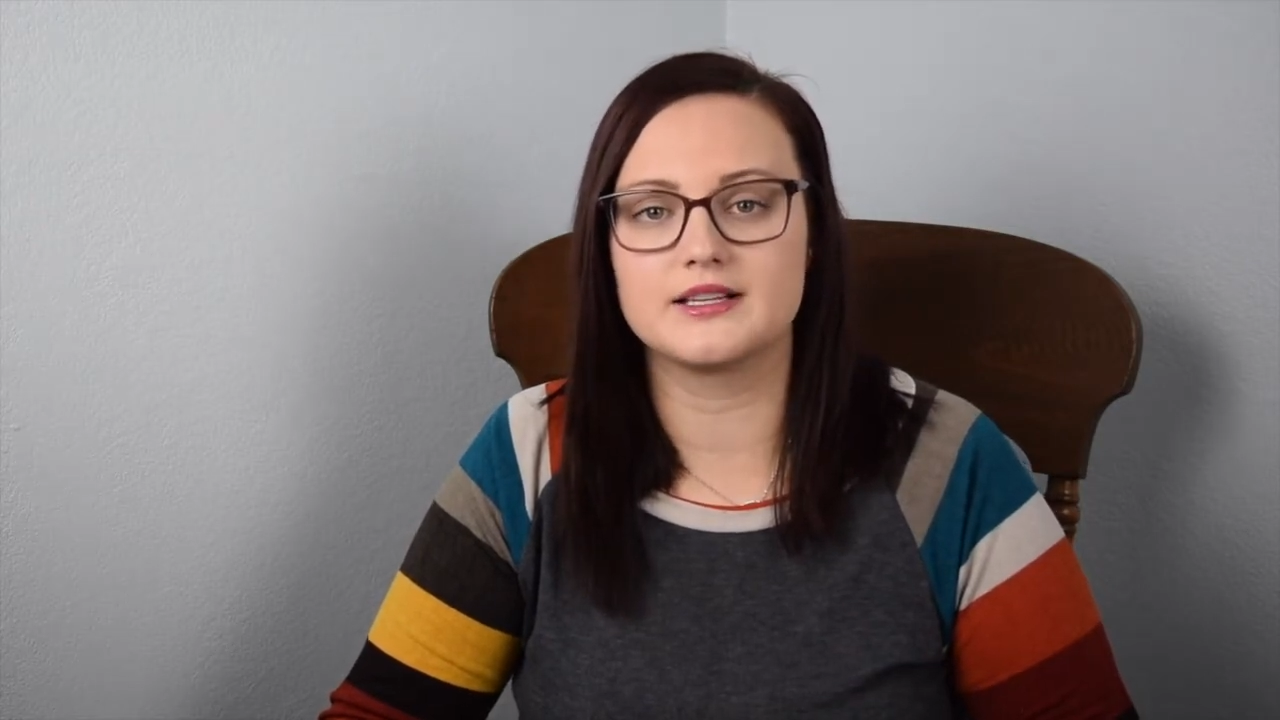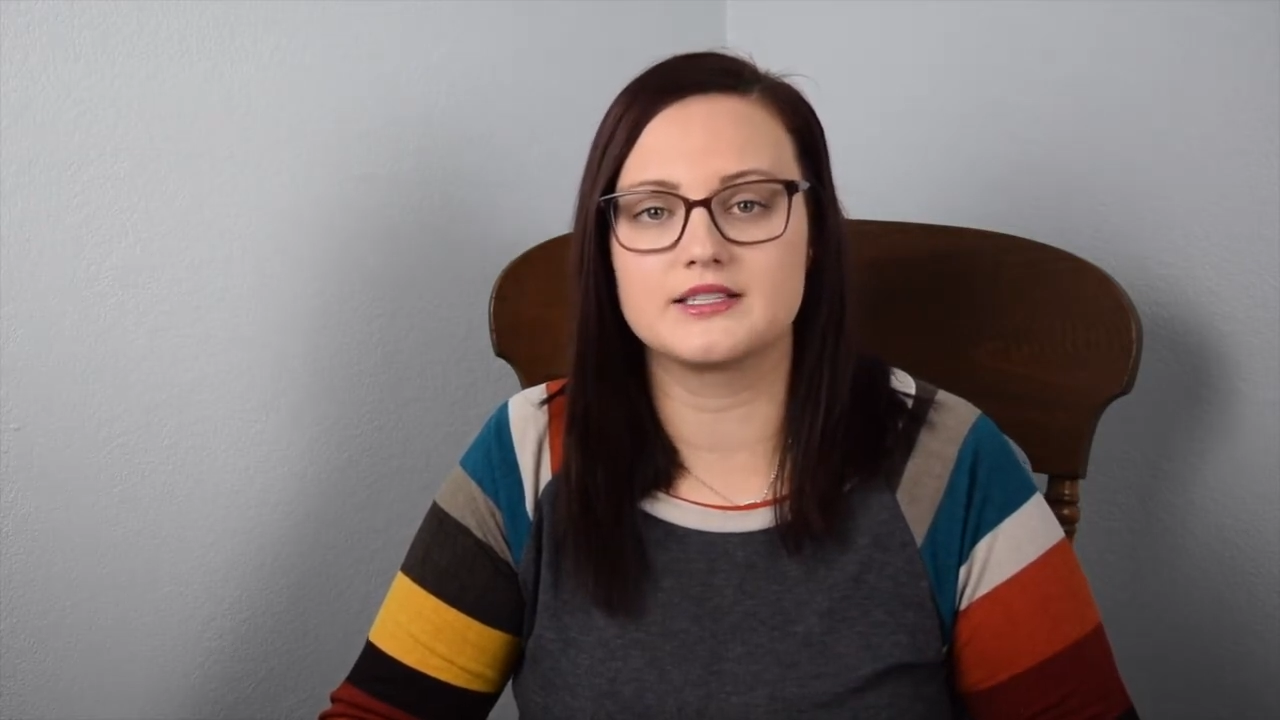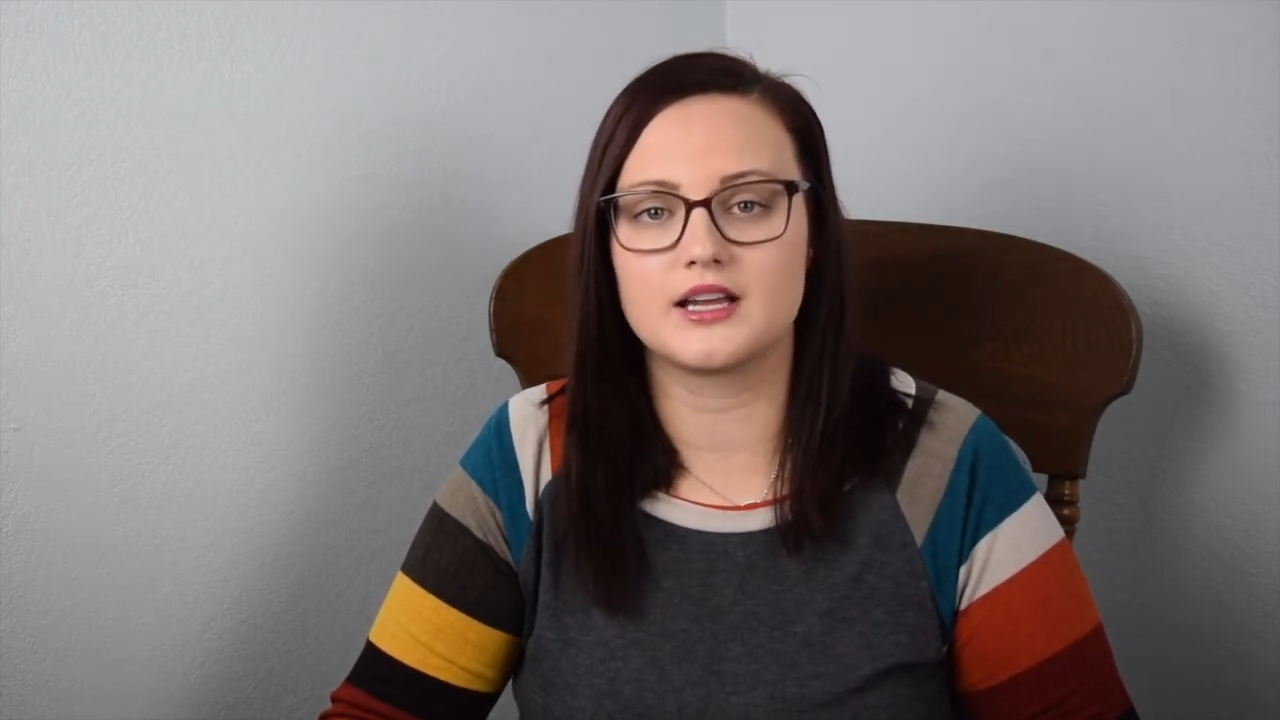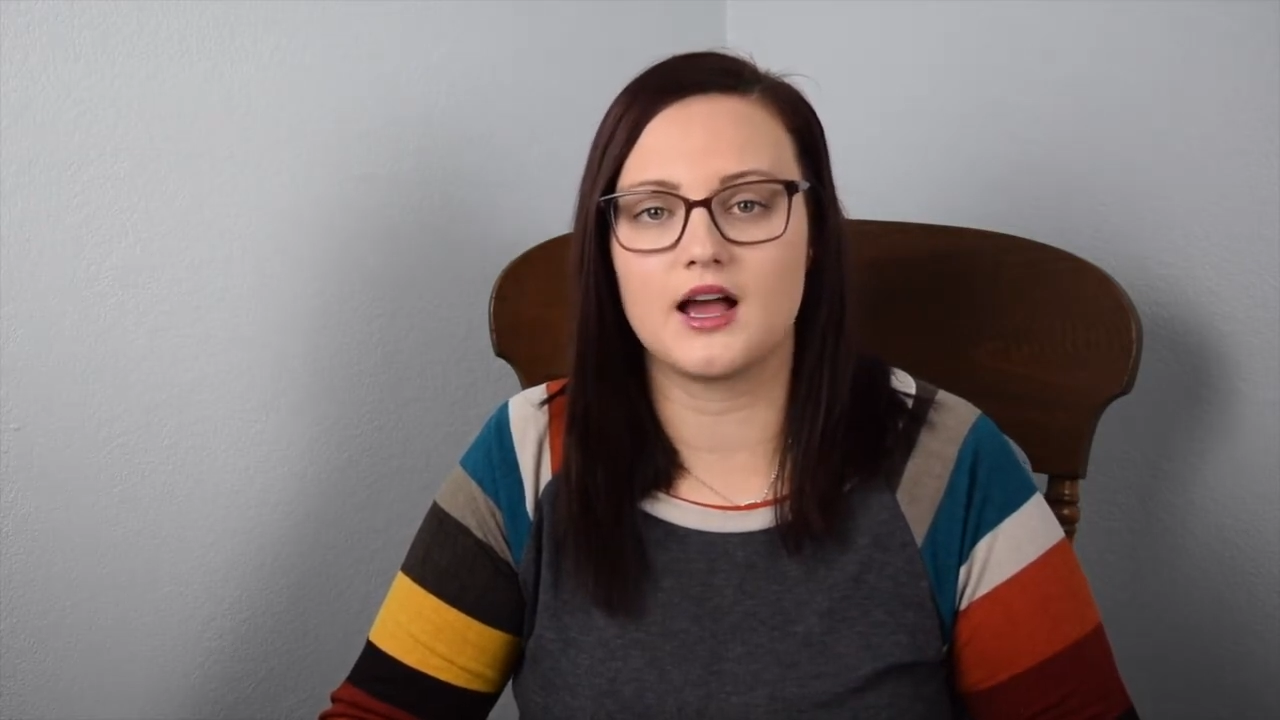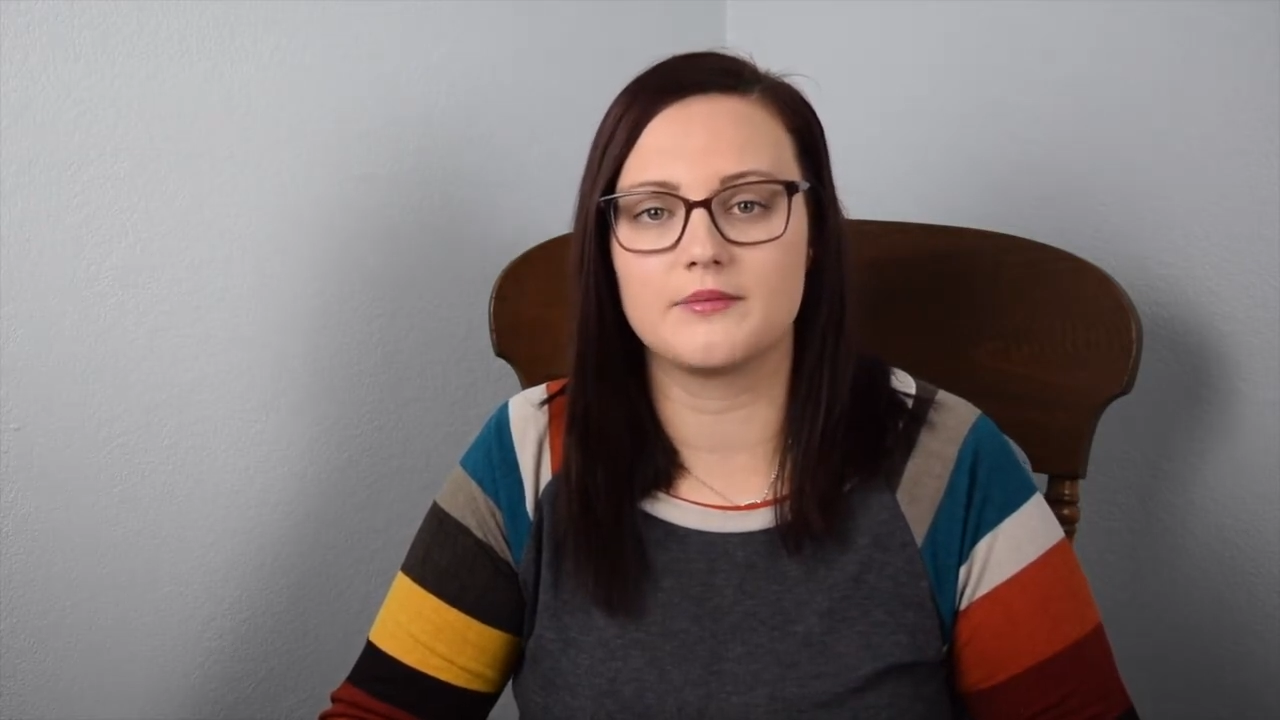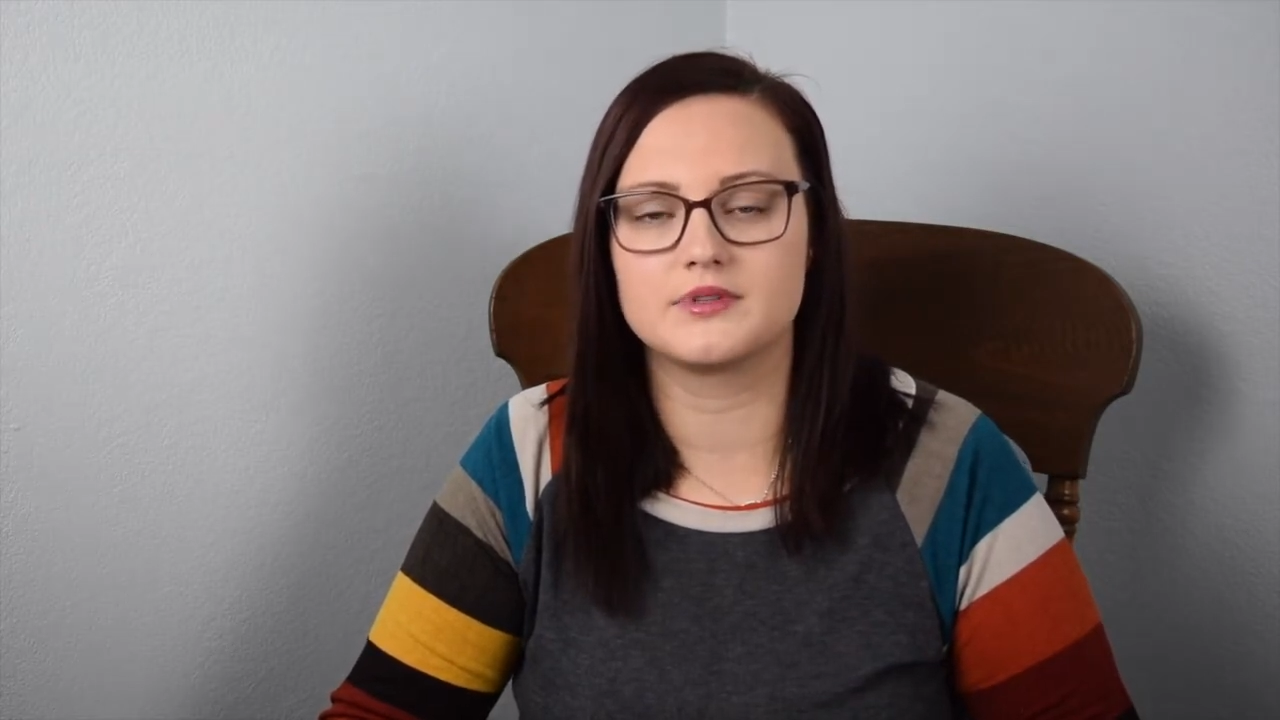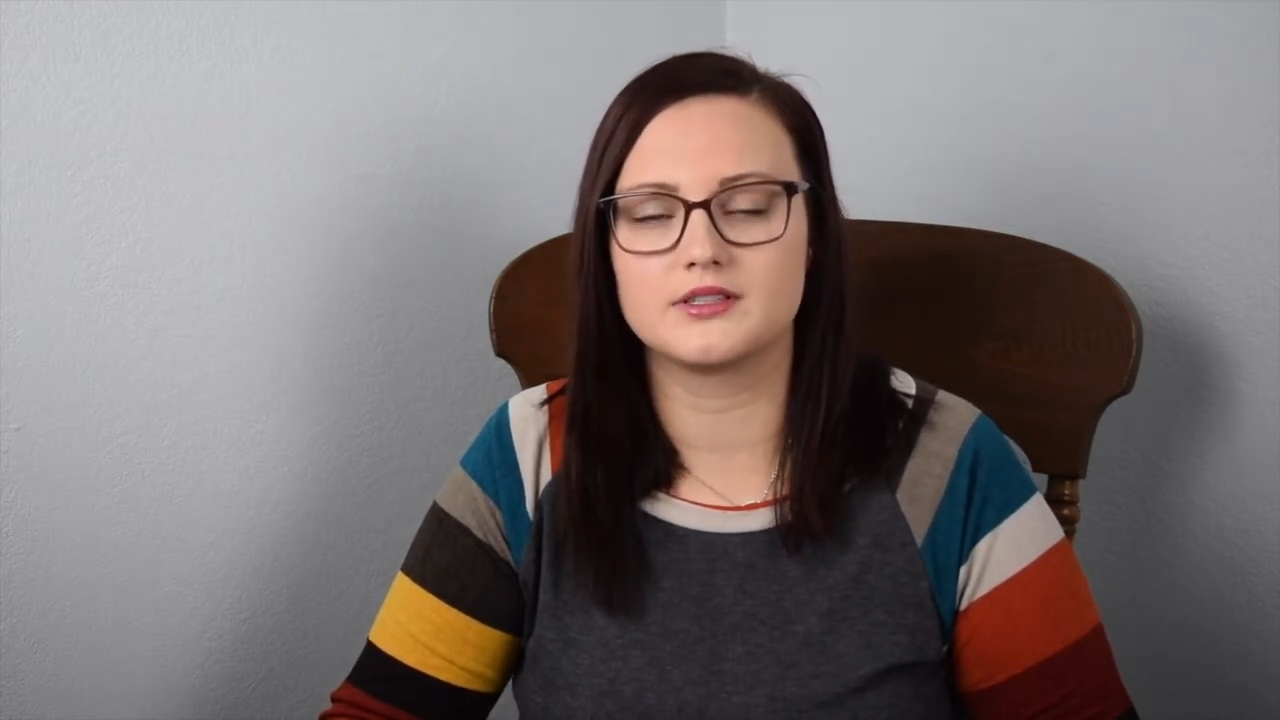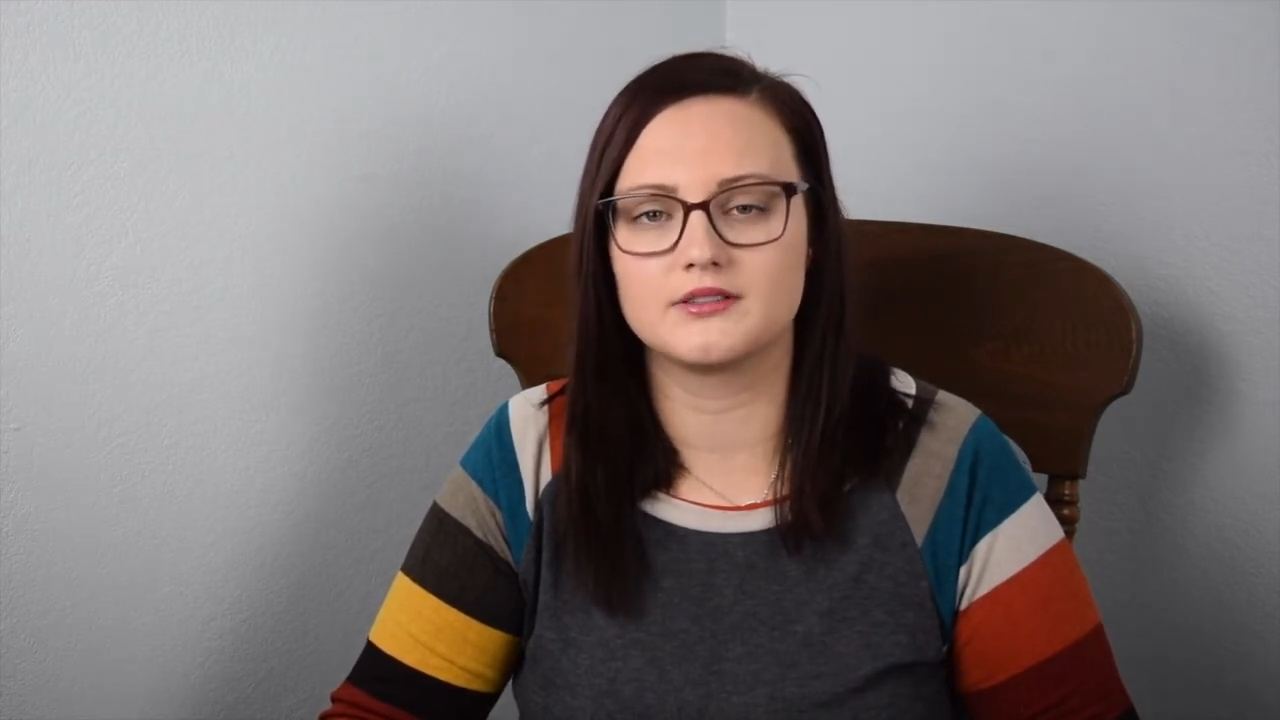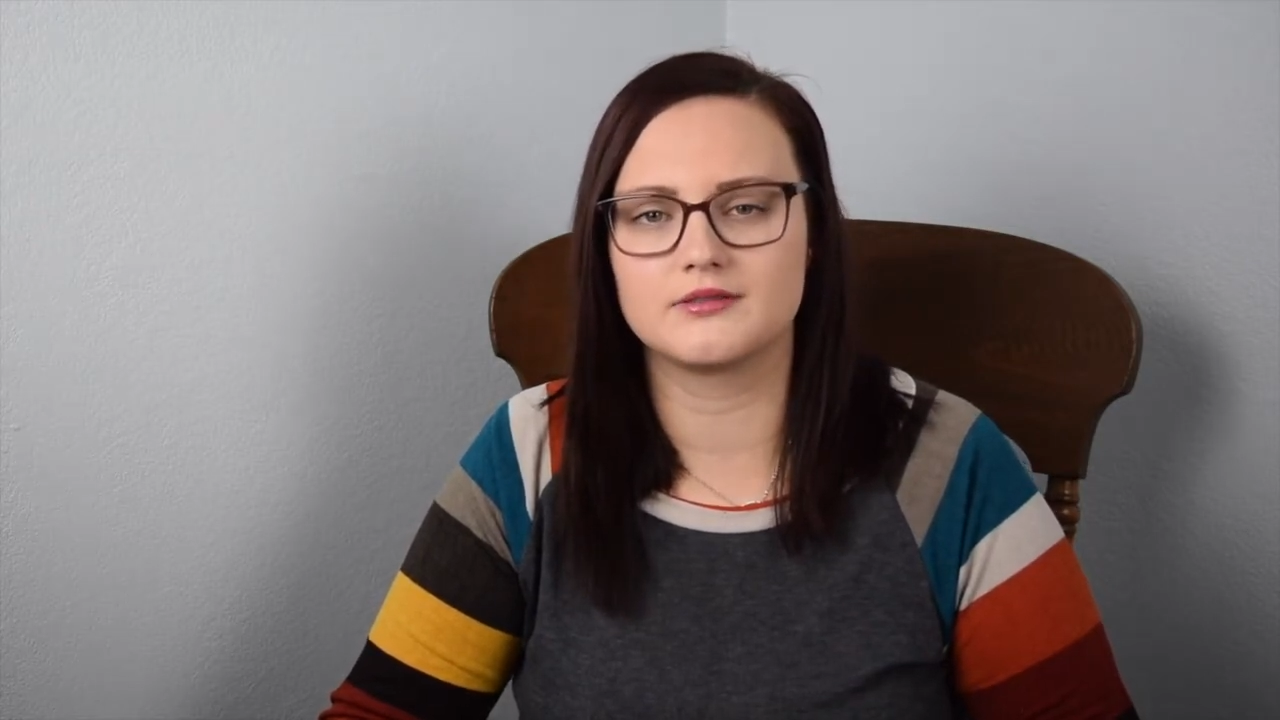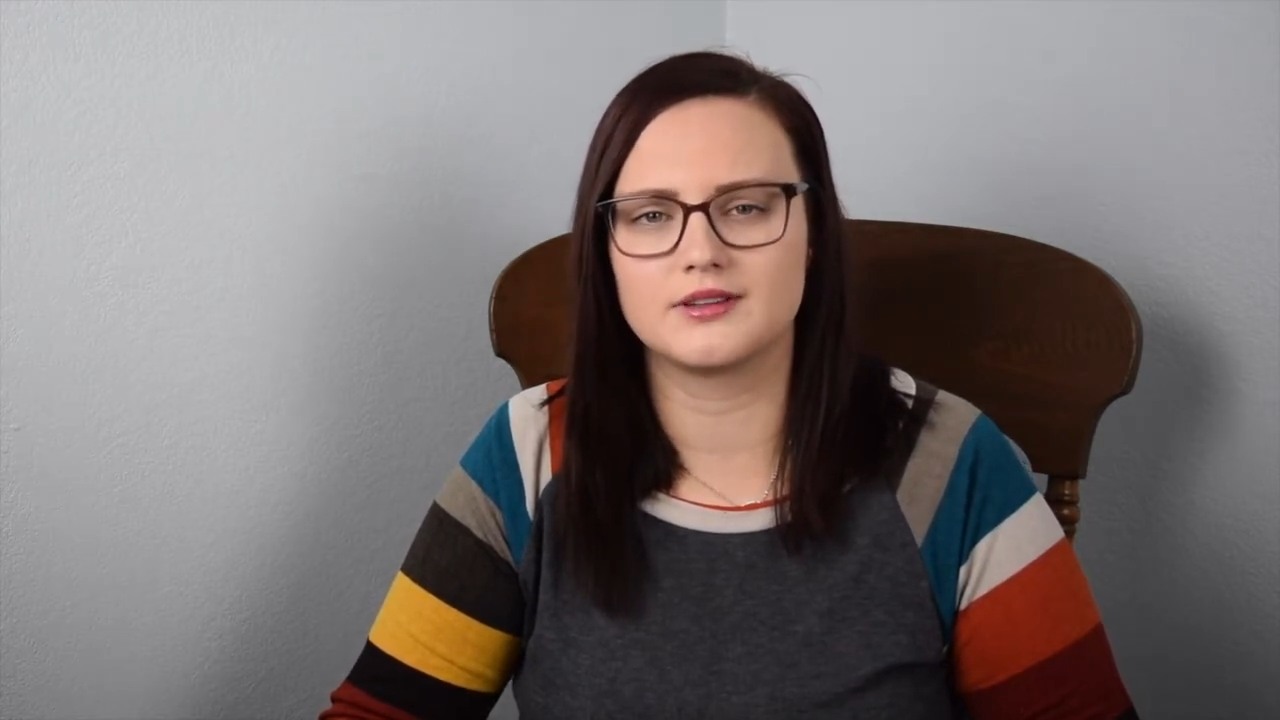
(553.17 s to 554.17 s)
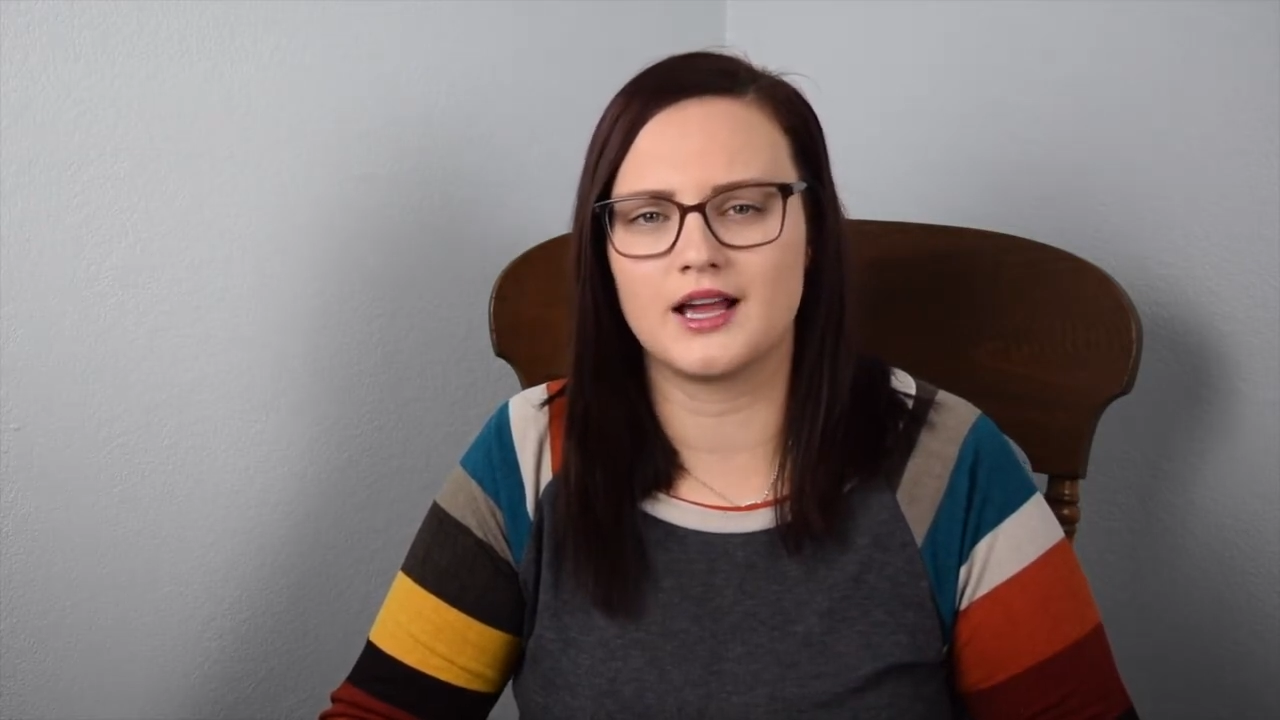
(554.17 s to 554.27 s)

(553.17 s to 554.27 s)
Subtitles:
stopped.